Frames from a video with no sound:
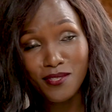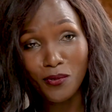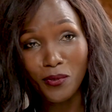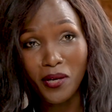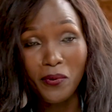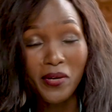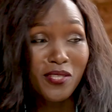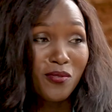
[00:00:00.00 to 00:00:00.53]
So
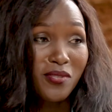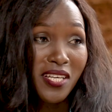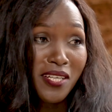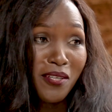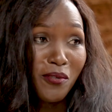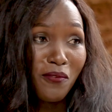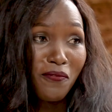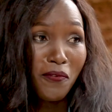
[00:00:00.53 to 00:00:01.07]
I want to
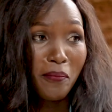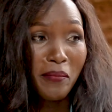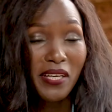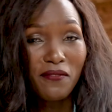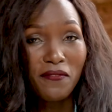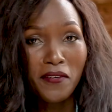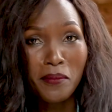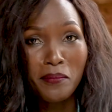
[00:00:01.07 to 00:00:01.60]
thank God for
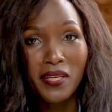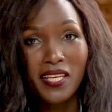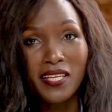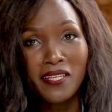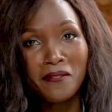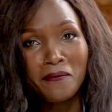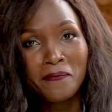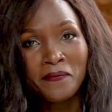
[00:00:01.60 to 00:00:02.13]
my
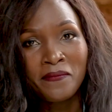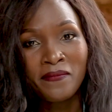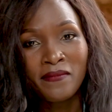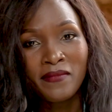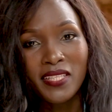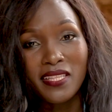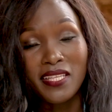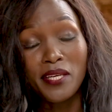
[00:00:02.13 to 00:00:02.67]
family.
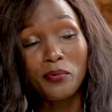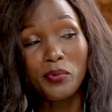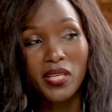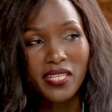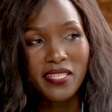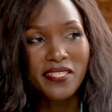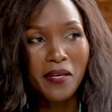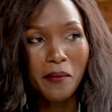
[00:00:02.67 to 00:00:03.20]
They
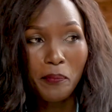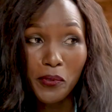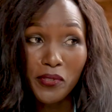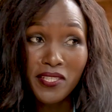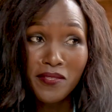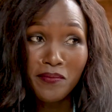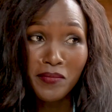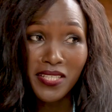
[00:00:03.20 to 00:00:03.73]
really
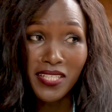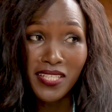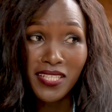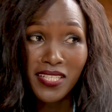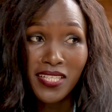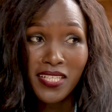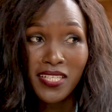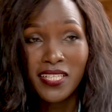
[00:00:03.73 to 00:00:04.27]
support me.
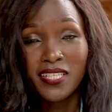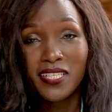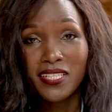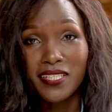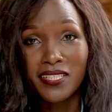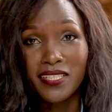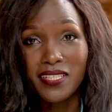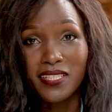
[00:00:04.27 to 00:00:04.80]

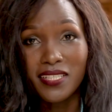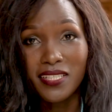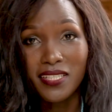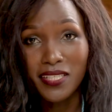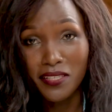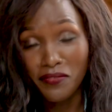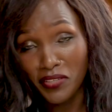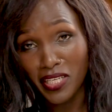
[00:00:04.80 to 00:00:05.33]

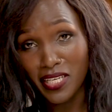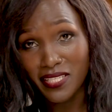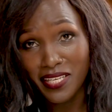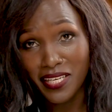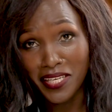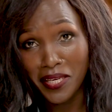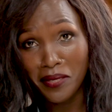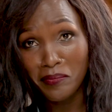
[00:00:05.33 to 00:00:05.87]
Even as
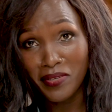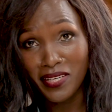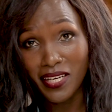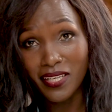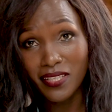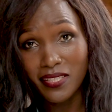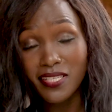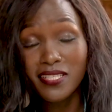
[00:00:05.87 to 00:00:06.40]
I came
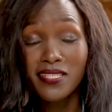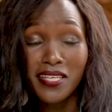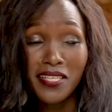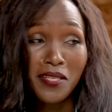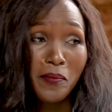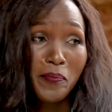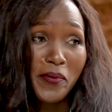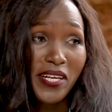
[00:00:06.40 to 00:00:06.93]
here, they
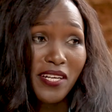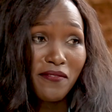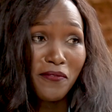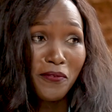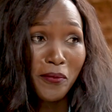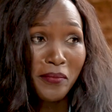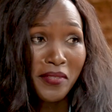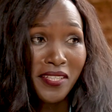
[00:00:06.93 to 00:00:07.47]
said a prayer
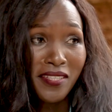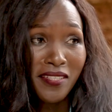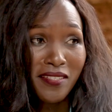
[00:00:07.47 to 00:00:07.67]
for me.